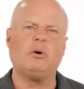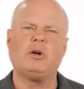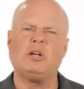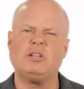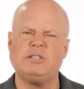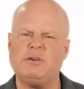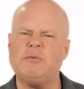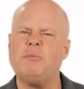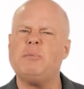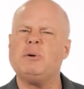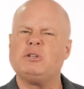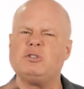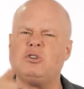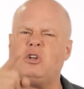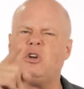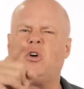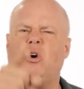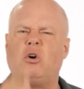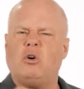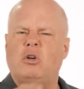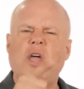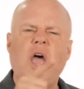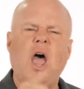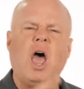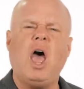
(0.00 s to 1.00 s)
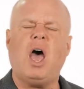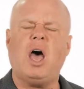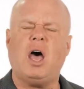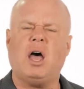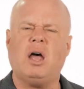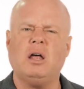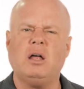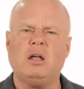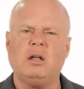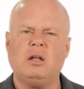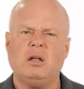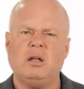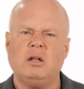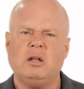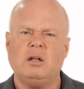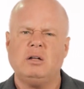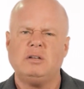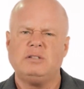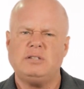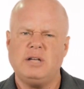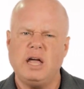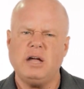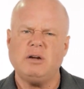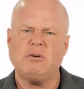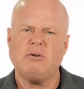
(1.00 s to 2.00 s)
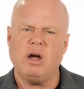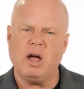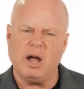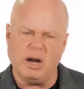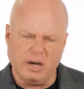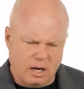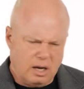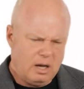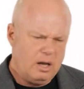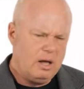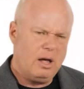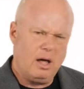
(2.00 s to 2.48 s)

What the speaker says: because everybody's going to go, yeah, dang right.